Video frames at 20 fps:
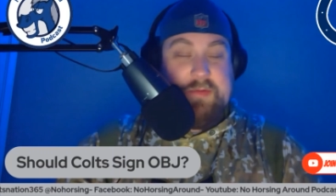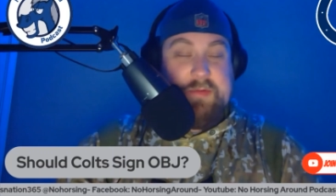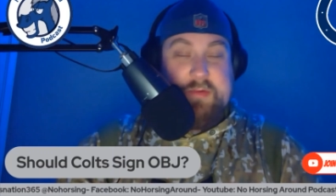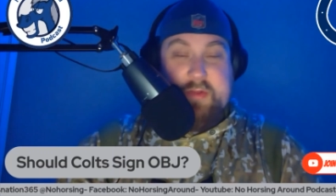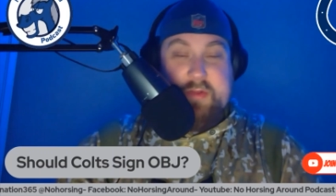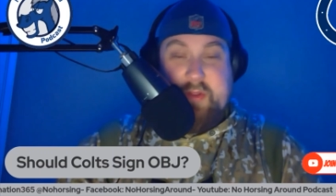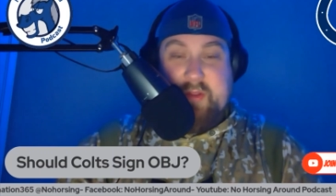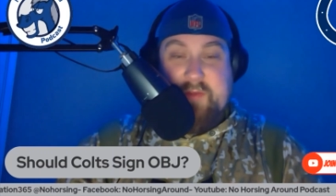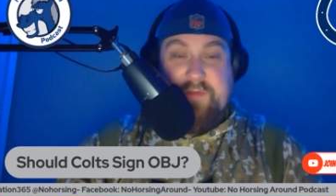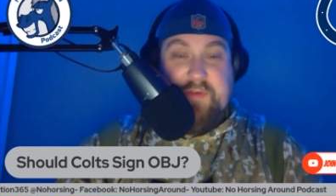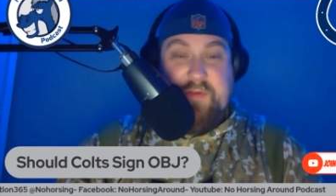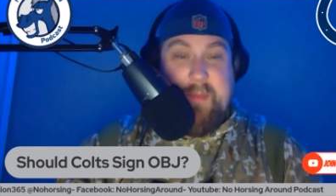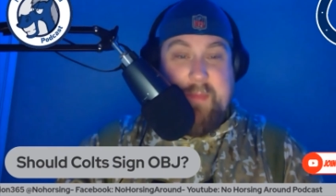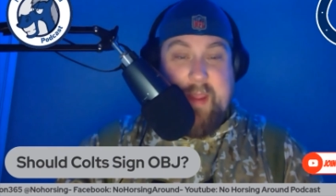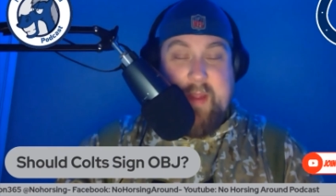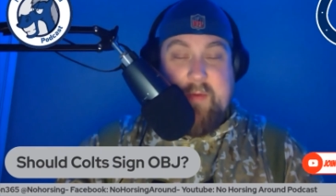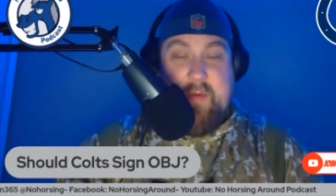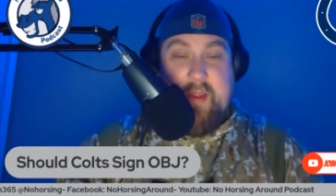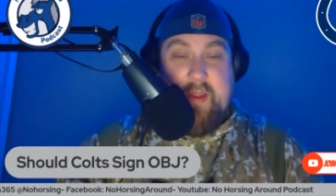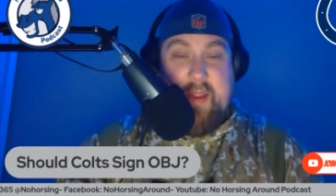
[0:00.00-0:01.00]
looking for
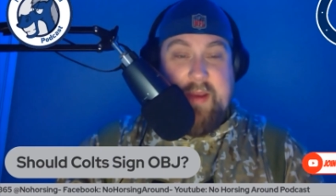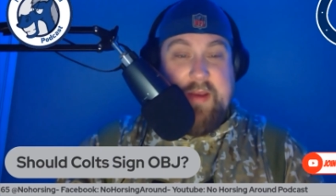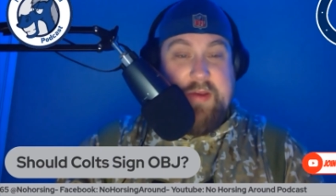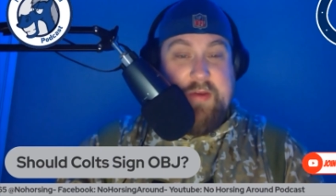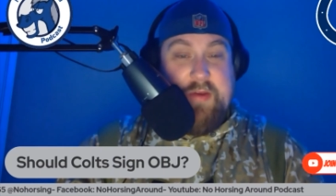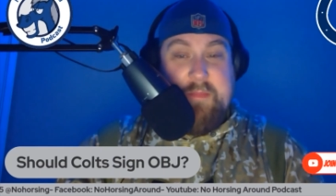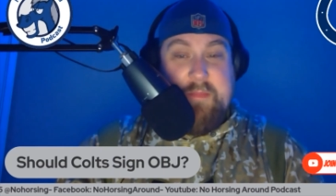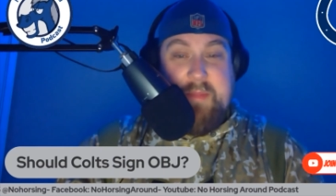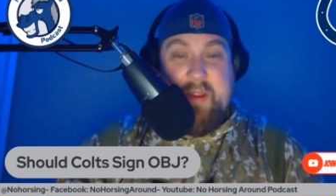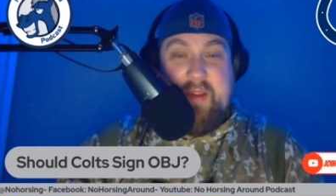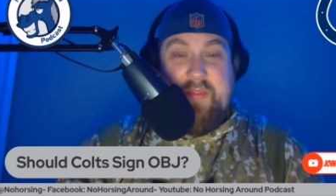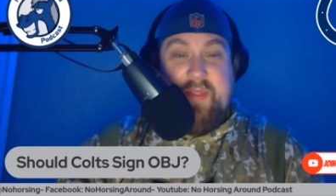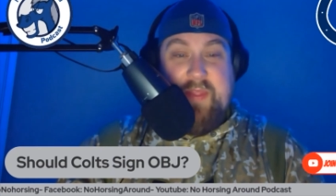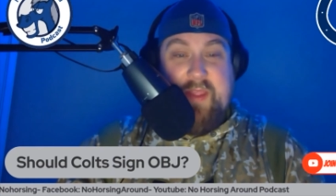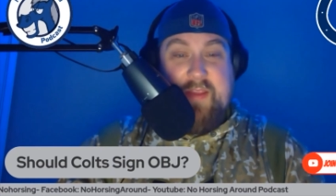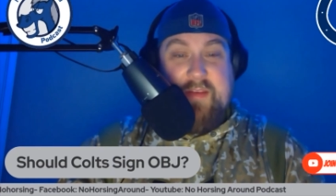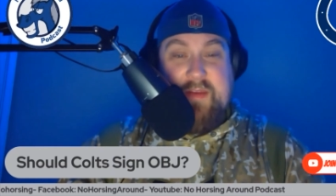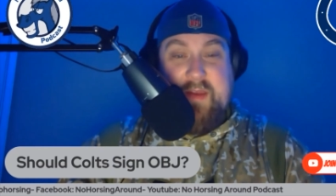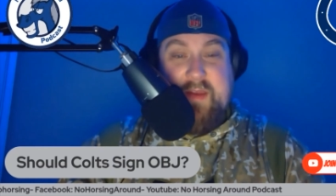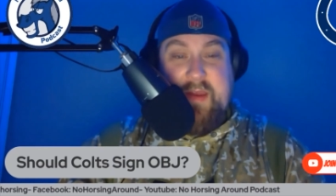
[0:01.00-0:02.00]
Matt Ryan to do big
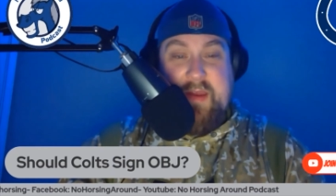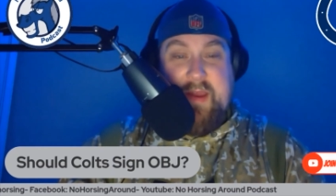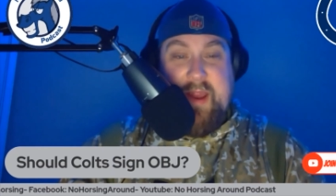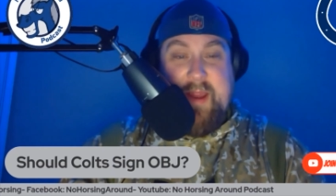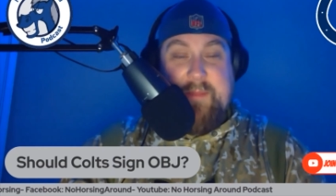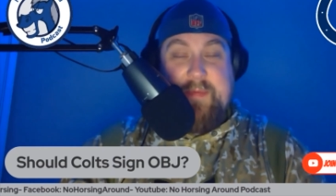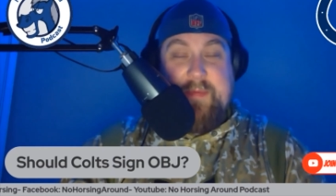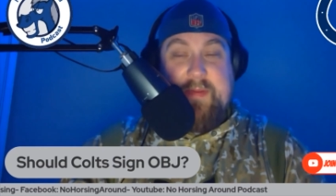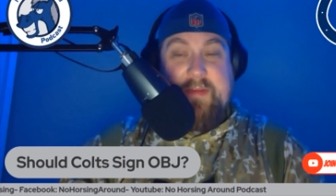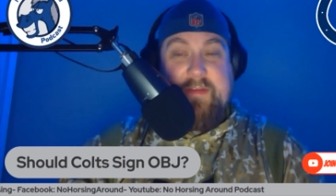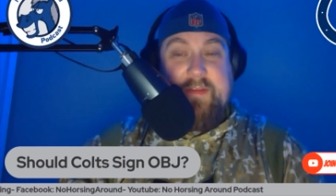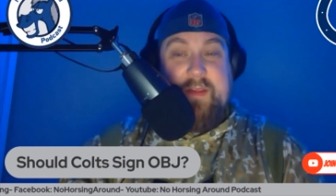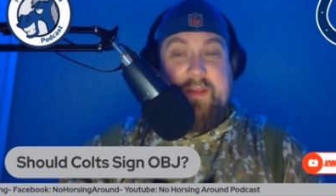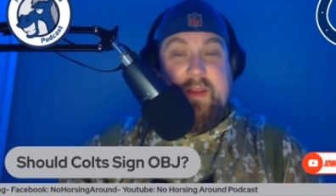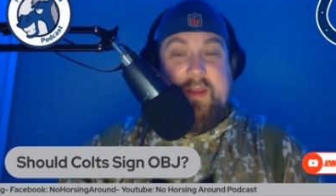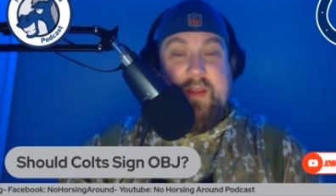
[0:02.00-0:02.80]
things in Indianapolis.